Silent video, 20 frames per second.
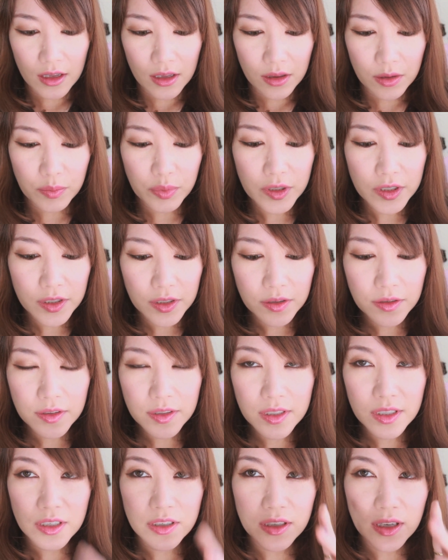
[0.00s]
the
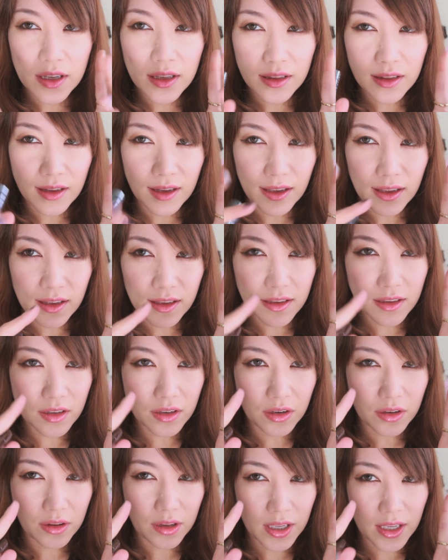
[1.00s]
bristles, they're not like, you
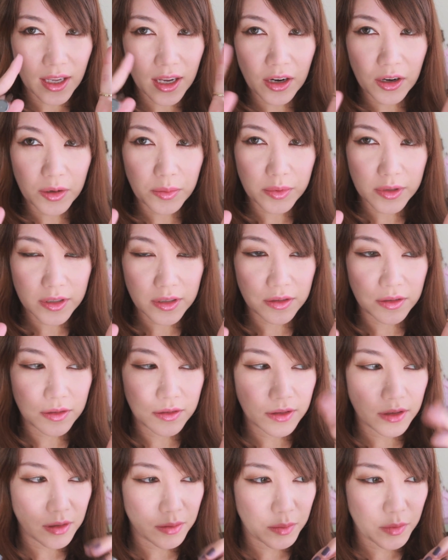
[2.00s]
know, like hair
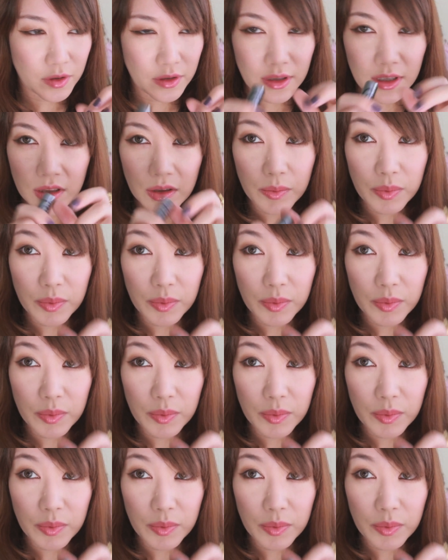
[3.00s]
bristles. They're more like the